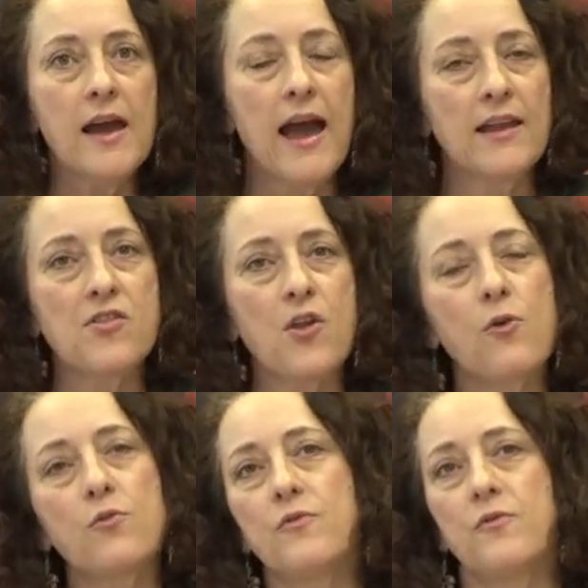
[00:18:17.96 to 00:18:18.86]
And
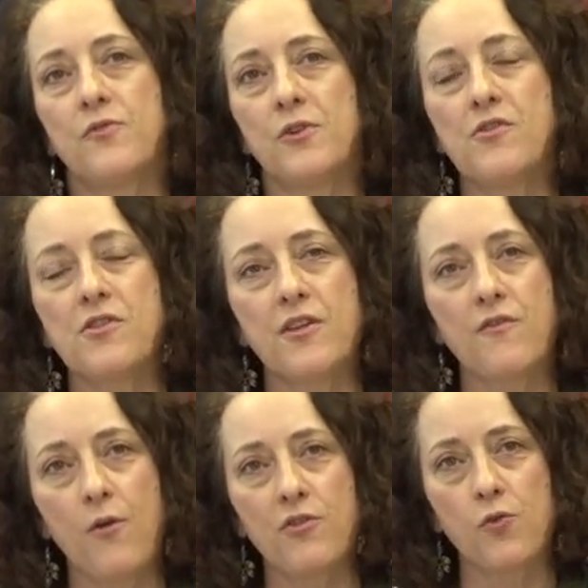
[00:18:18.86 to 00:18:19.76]
so, for instance,
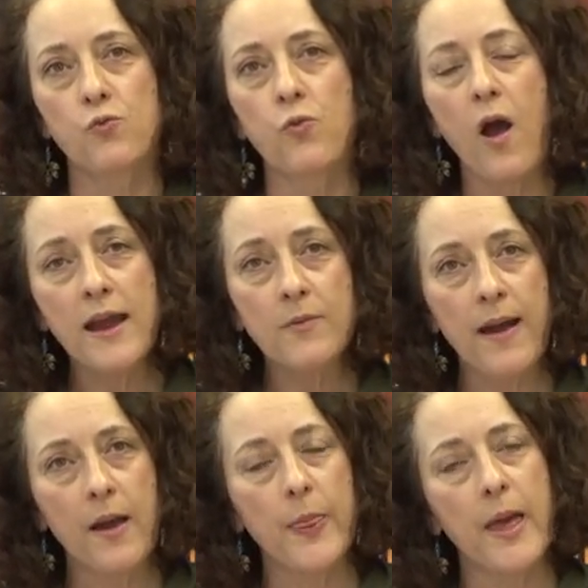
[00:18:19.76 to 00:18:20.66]
if I was to write
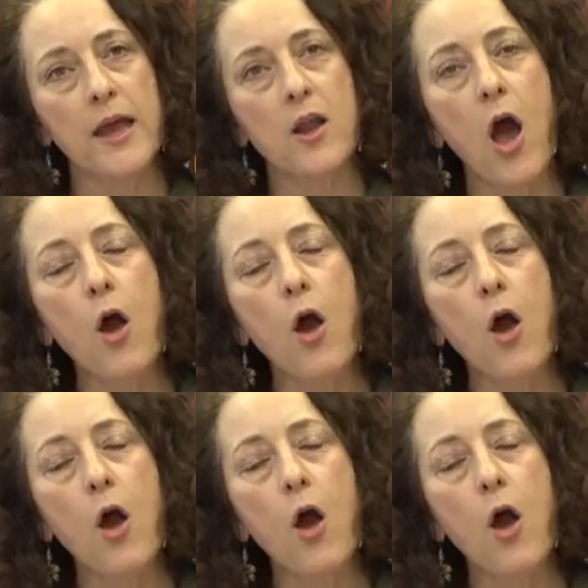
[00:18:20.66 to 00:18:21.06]
about that,